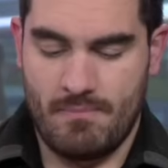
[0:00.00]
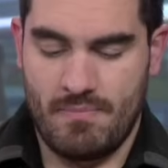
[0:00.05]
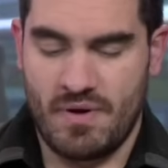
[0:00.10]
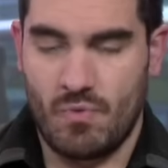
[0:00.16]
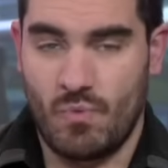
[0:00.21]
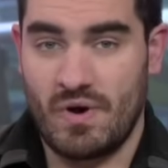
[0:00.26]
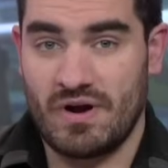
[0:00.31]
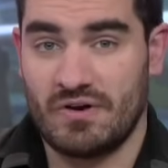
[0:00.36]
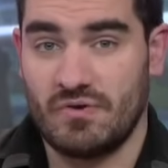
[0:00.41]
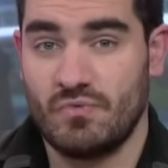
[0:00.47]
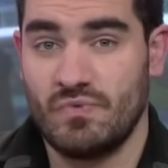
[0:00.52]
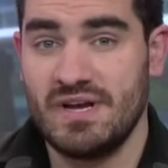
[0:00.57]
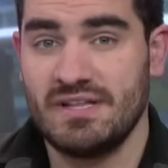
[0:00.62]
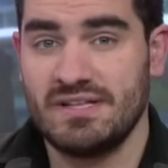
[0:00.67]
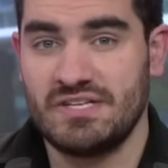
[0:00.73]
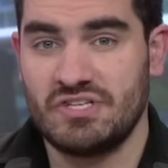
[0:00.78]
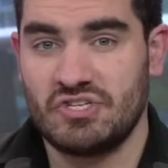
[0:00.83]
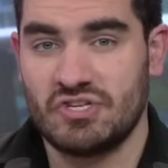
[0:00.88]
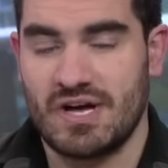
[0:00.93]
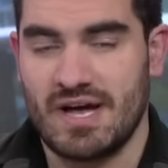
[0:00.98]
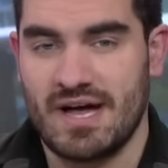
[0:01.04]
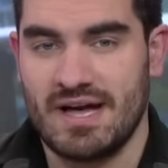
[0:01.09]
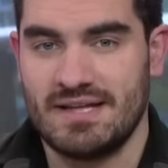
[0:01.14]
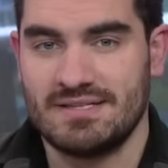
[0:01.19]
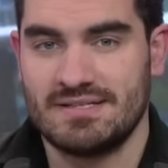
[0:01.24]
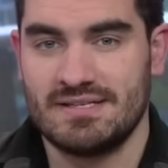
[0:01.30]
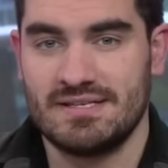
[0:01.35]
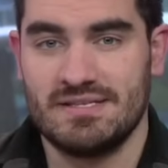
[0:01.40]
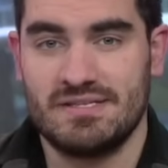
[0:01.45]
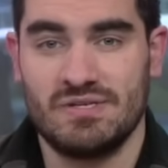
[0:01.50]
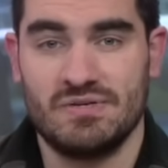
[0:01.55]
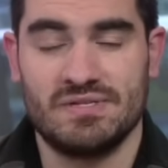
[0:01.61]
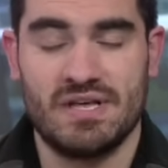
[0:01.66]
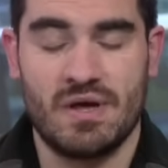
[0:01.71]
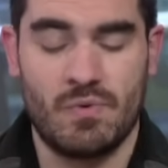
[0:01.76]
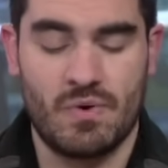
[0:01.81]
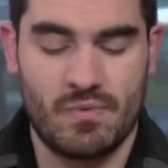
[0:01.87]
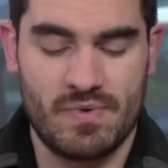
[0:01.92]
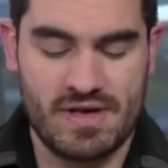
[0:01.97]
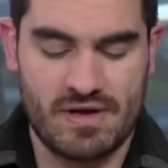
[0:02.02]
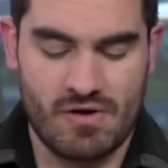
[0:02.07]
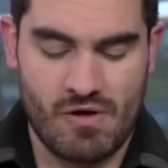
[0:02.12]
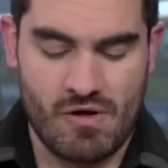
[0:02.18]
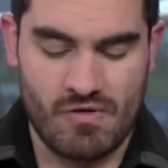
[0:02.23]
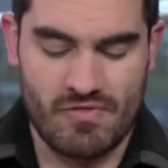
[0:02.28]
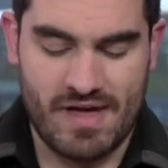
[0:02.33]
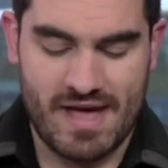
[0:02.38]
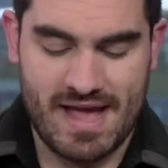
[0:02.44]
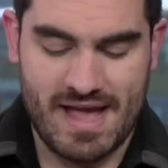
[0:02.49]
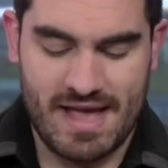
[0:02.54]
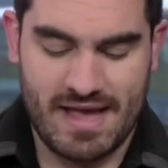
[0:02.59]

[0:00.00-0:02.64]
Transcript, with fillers: But where it really shines is using what we call the